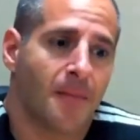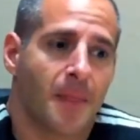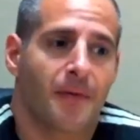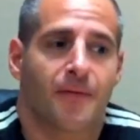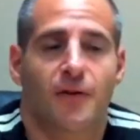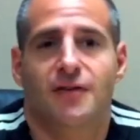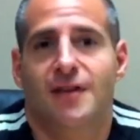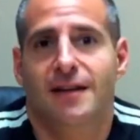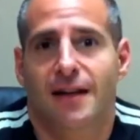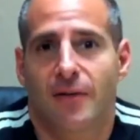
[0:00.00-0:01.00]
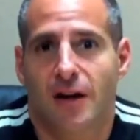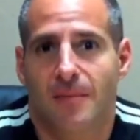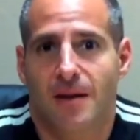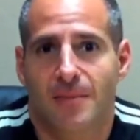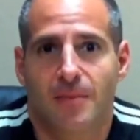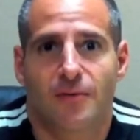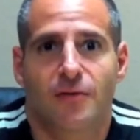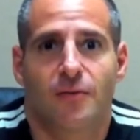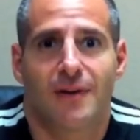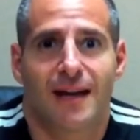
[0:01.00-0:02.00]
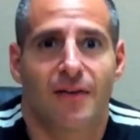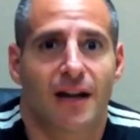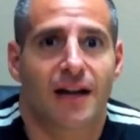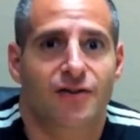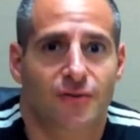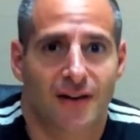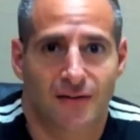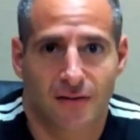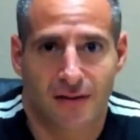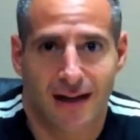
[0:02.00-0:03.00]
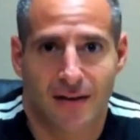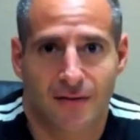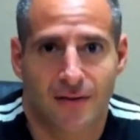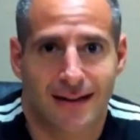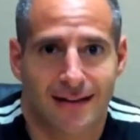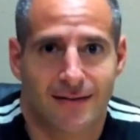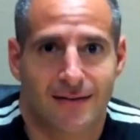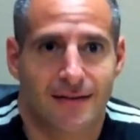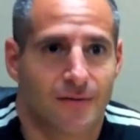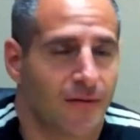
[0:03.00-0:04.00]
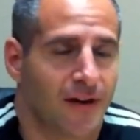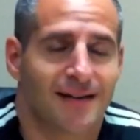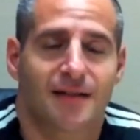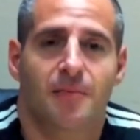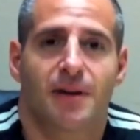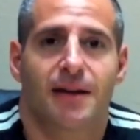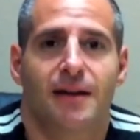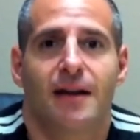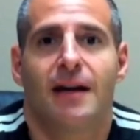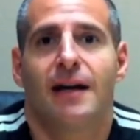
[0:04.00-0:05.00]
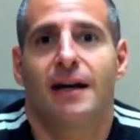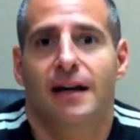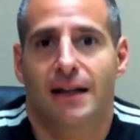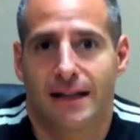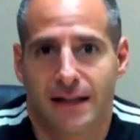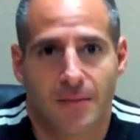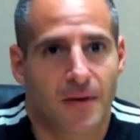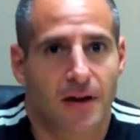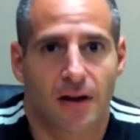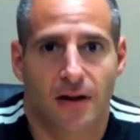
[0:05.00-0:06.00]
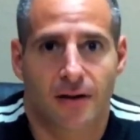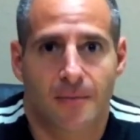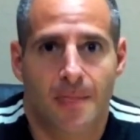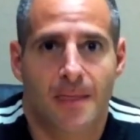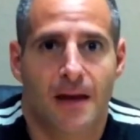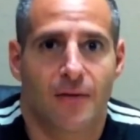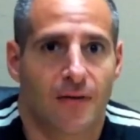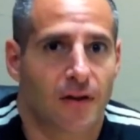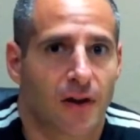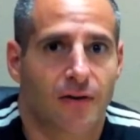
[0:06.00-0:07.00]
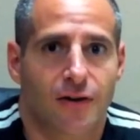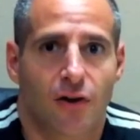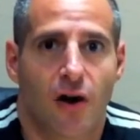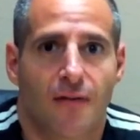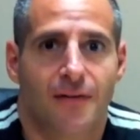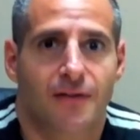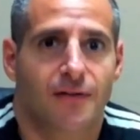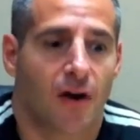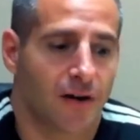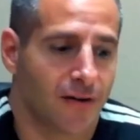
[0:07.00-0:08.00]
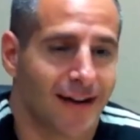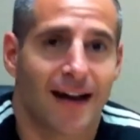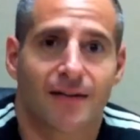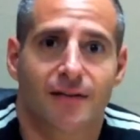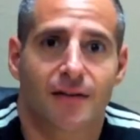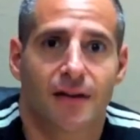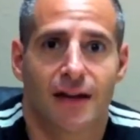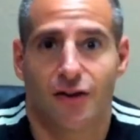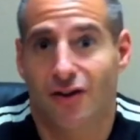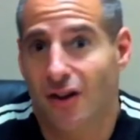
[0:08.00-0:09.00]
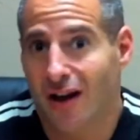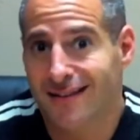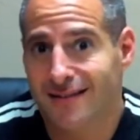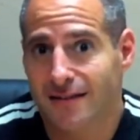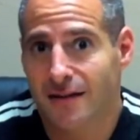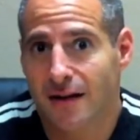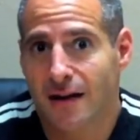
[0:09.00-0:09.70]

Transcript: The first thing that I recommend people do when they have a lot of stress in their lives is very simply clean up the clutter. If you have clutter in your office, on your desk, in your closet,